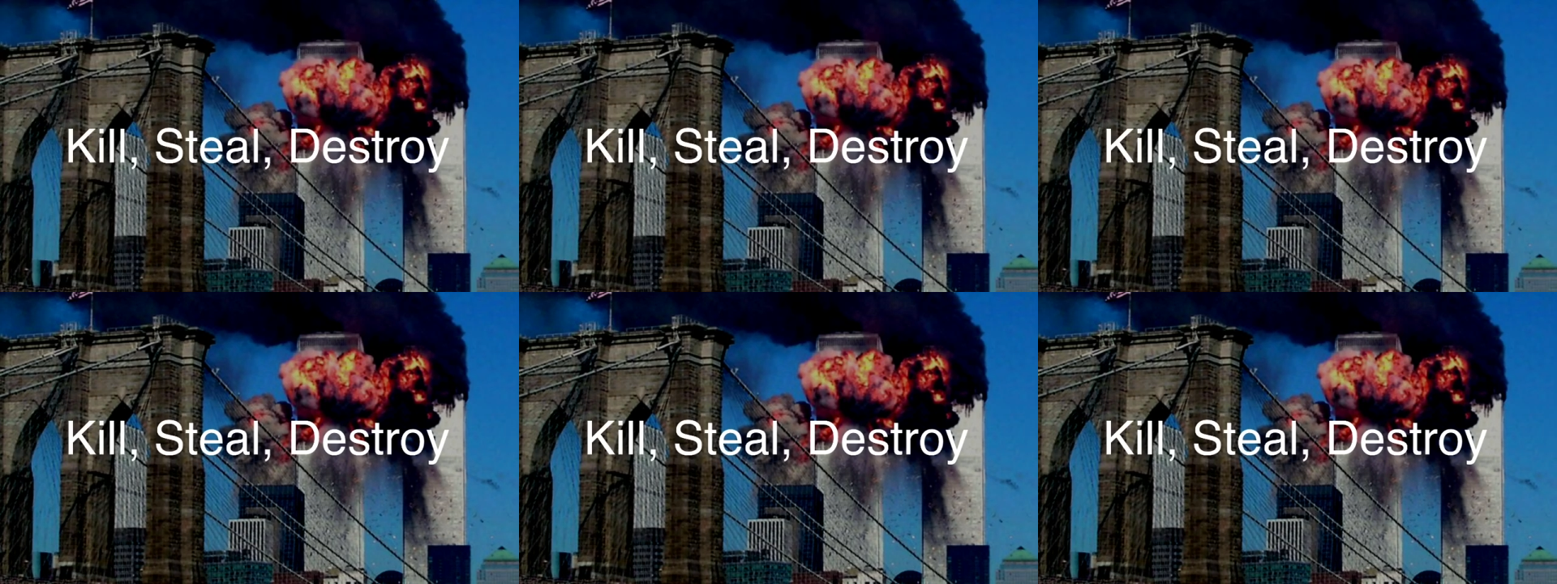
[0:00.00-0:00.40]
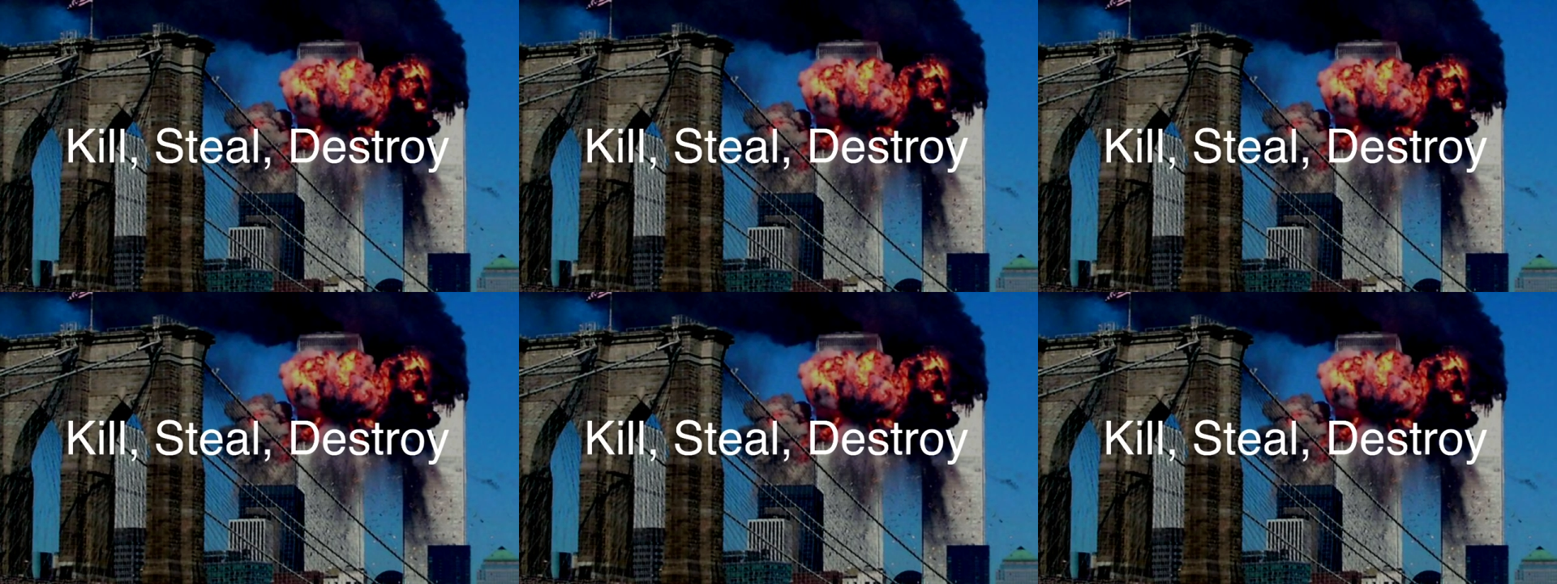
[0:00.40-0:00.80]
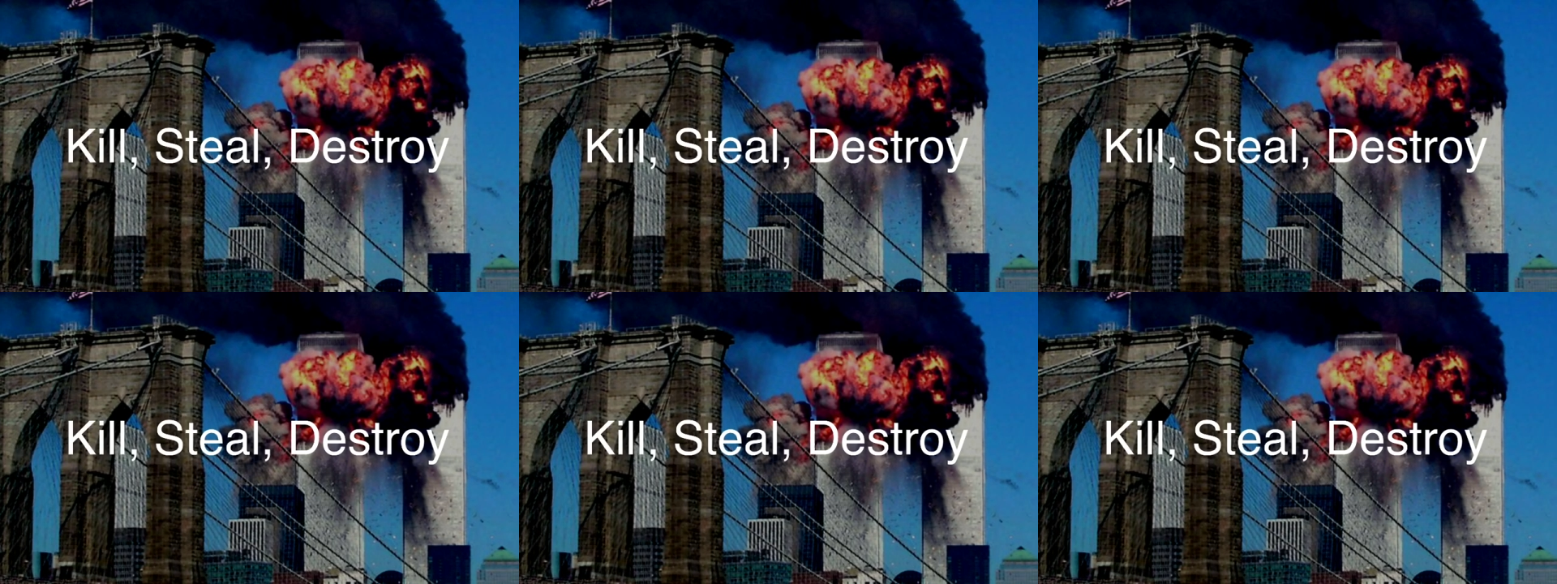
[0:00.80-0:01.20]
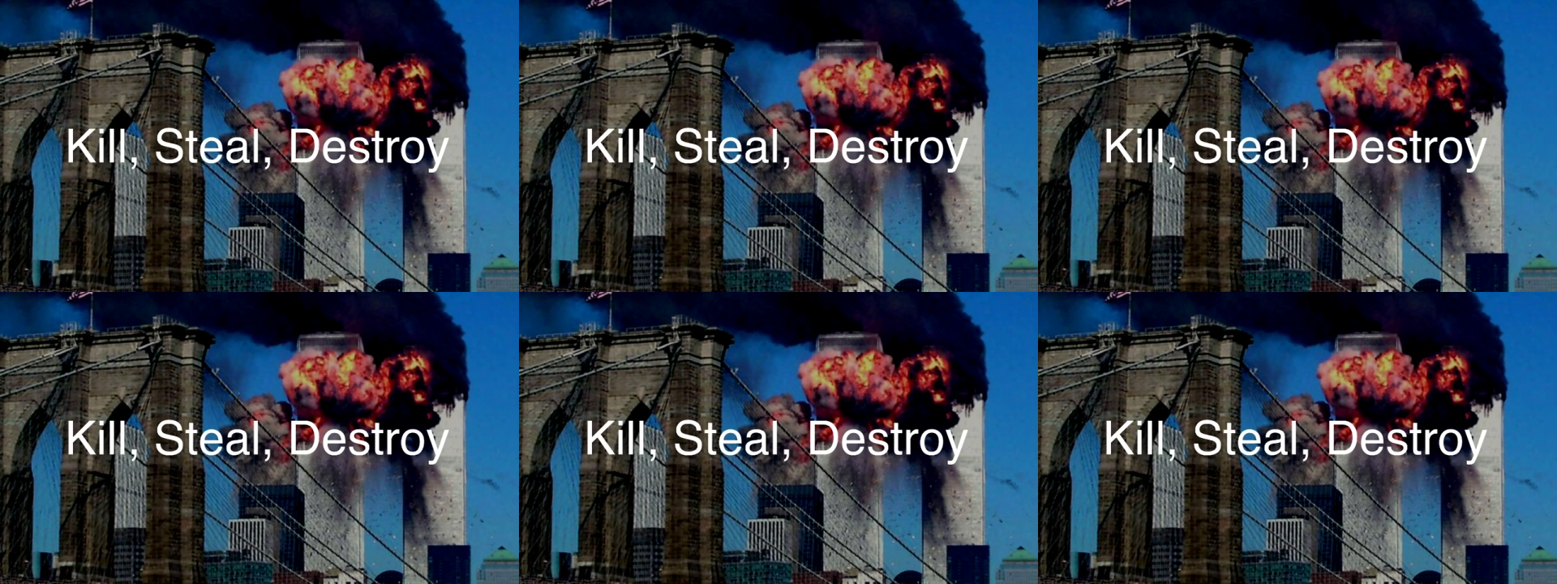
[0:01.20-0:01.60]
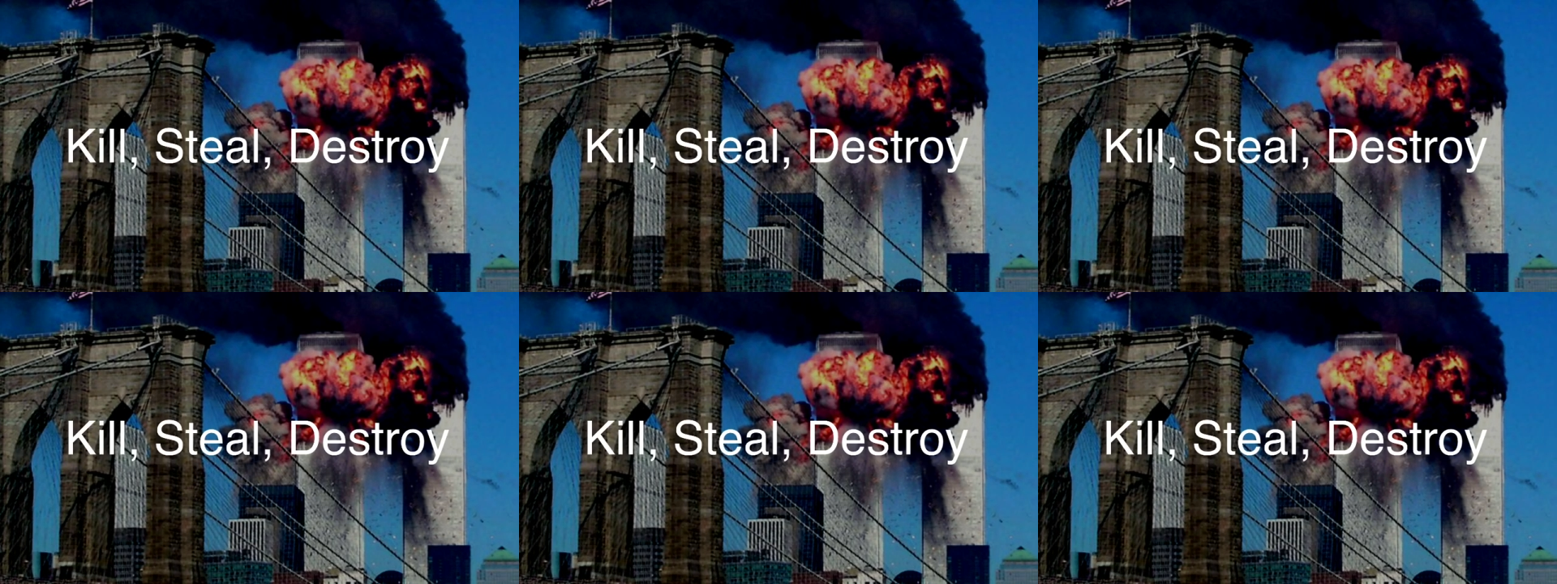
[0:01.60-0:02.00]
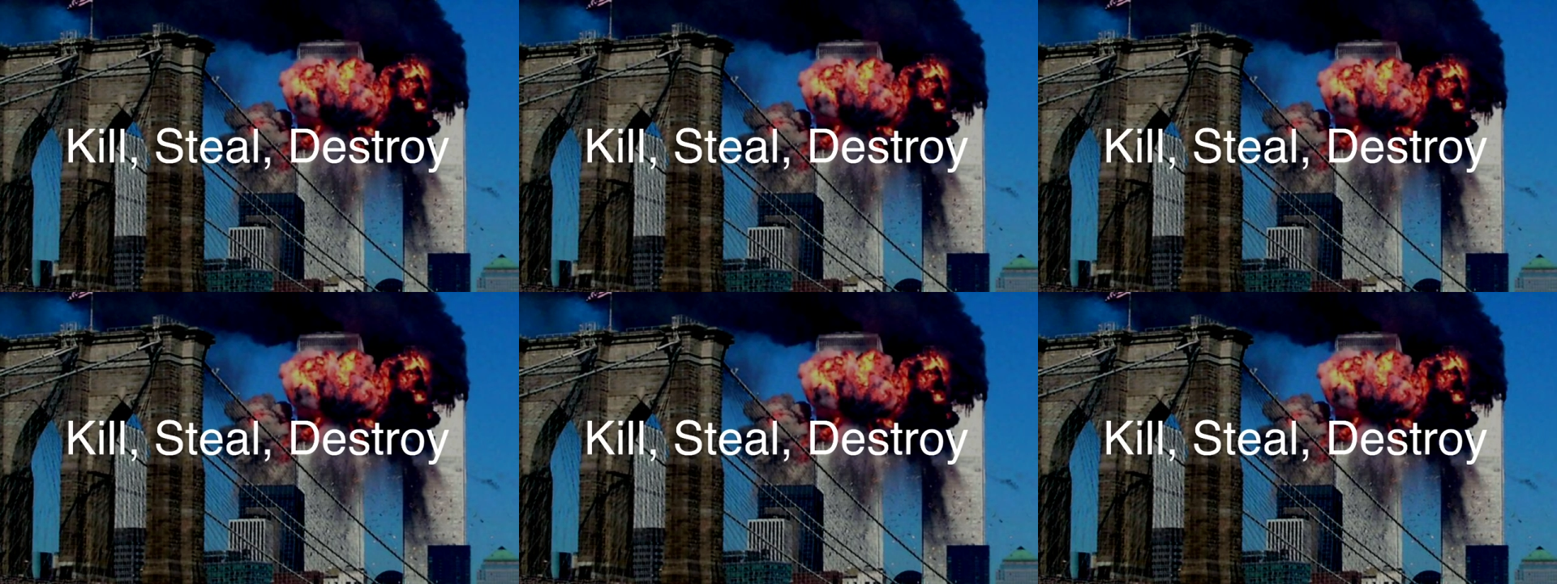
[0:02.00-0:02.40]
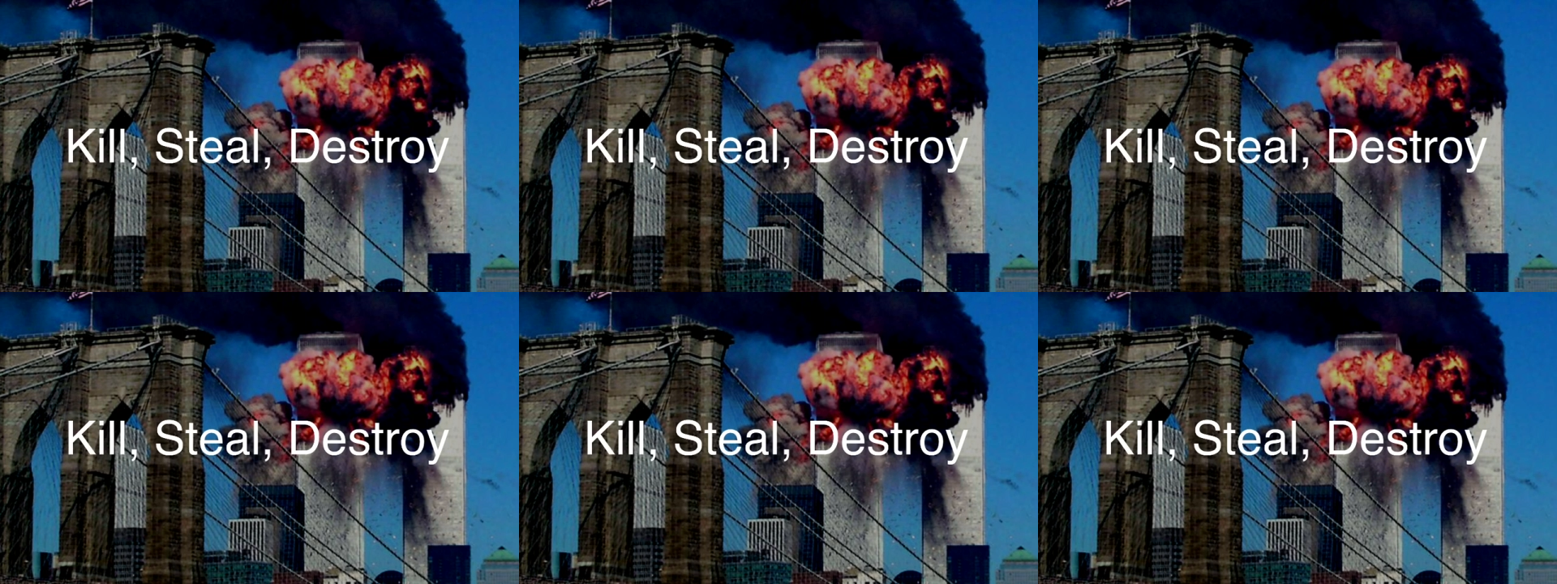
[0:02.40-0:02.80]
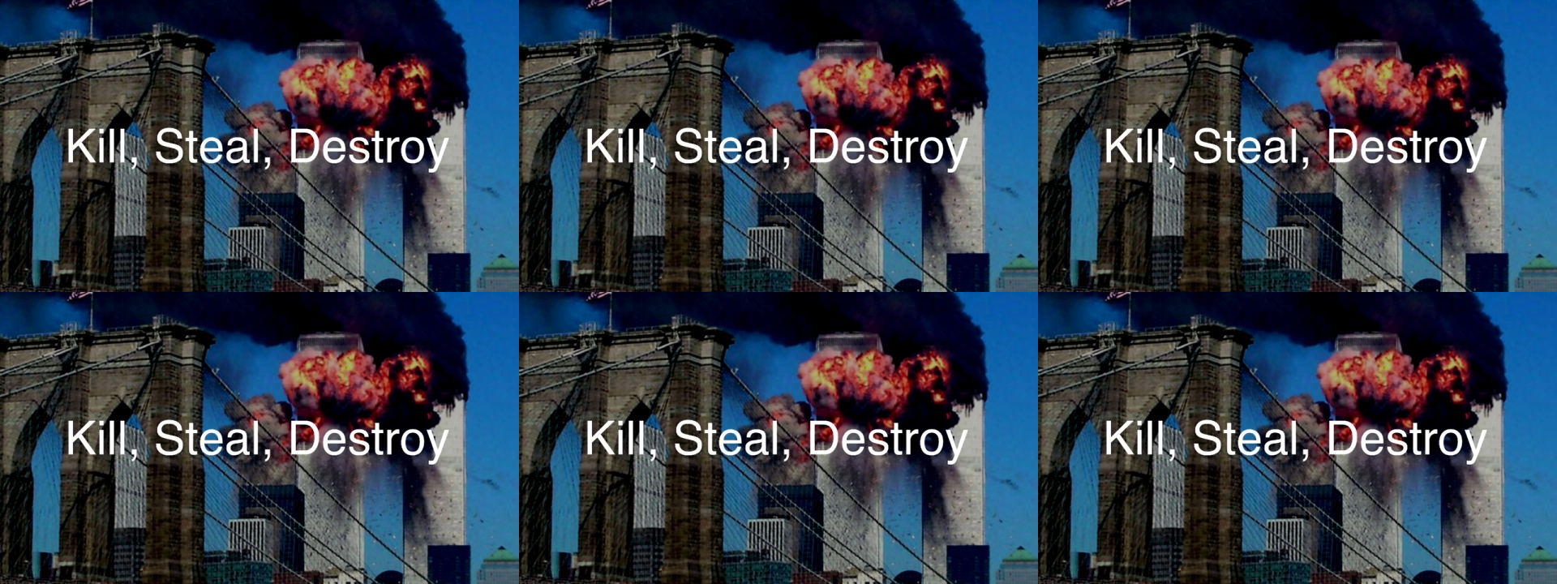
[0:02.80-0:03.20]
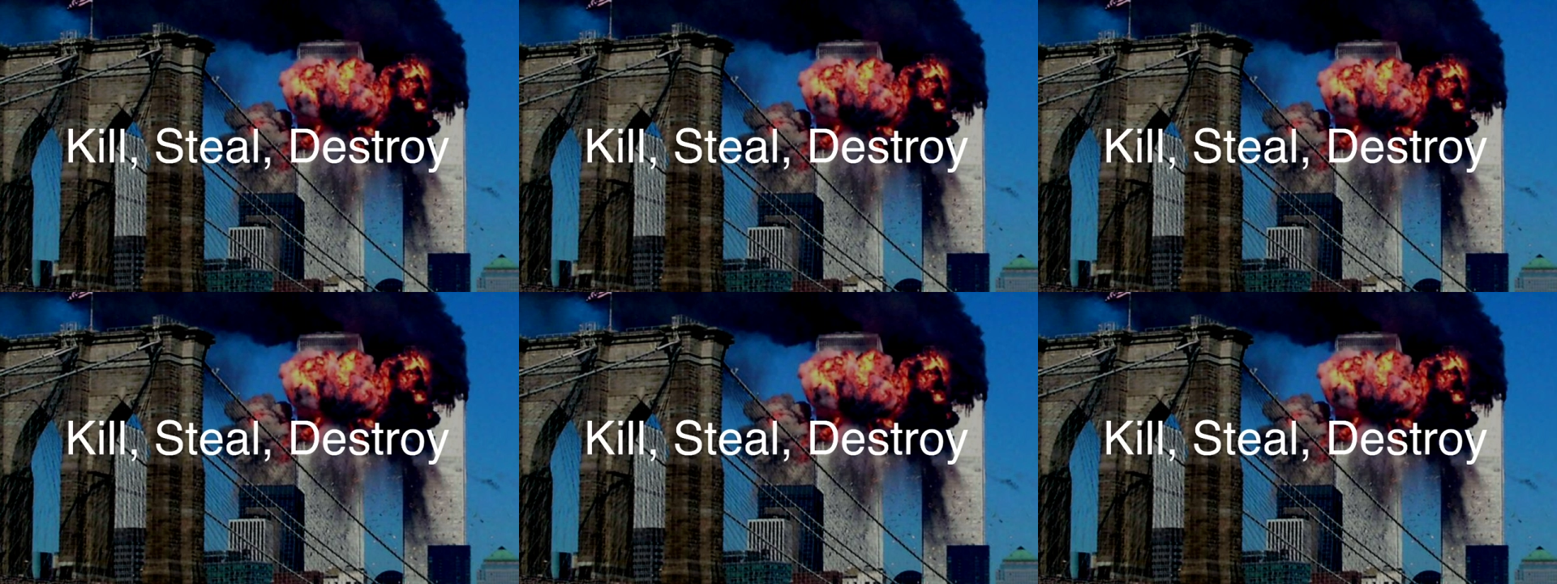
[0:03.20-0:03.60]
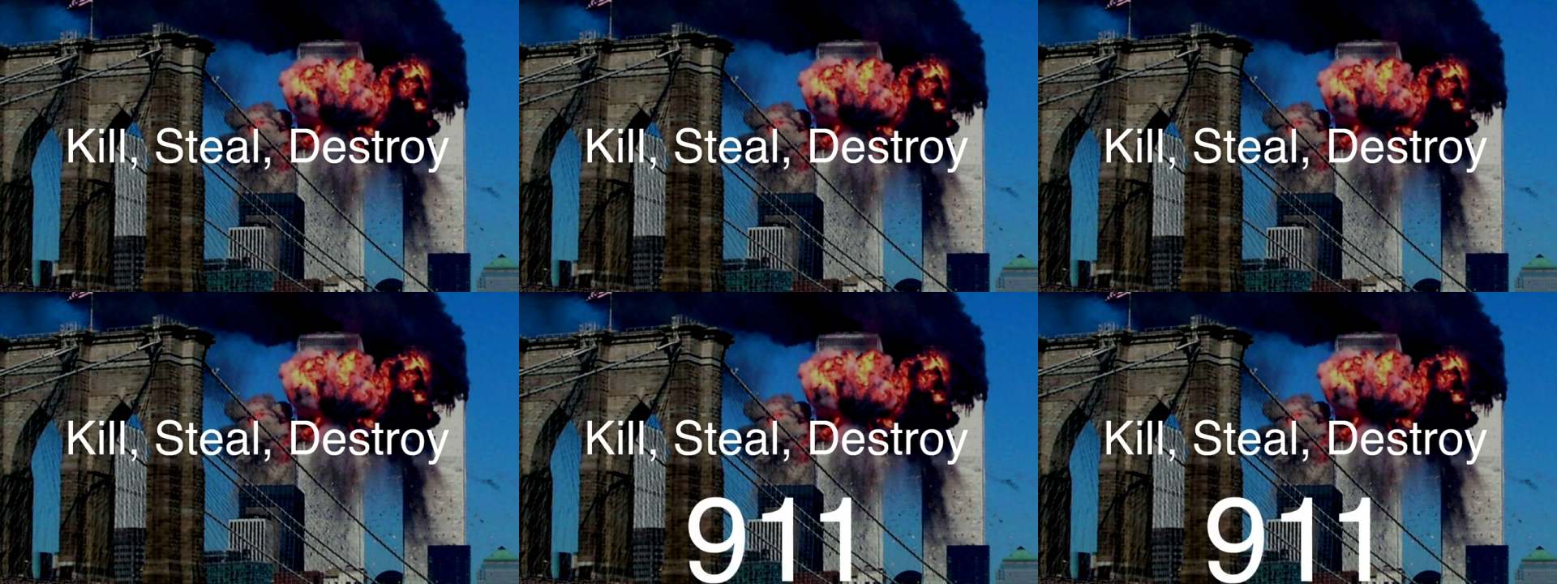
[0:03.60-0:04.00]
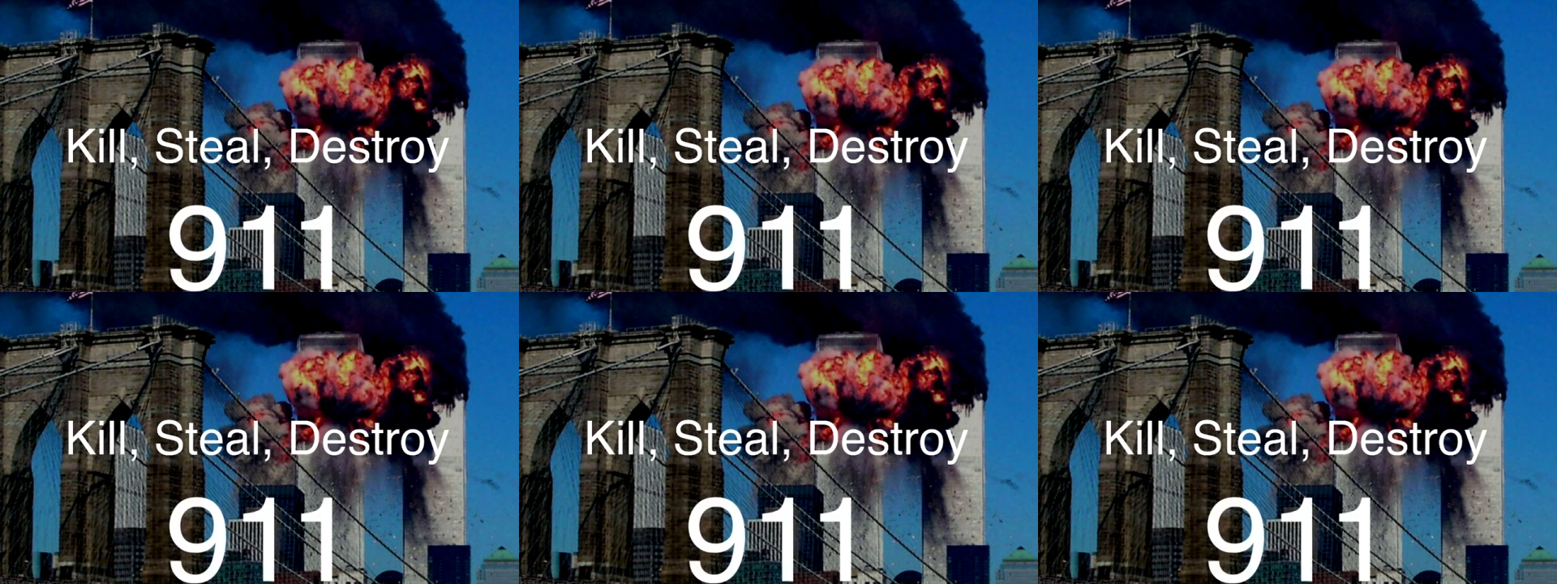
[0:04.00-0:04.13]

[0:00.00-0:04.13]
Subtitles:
[unreadable: no face in view]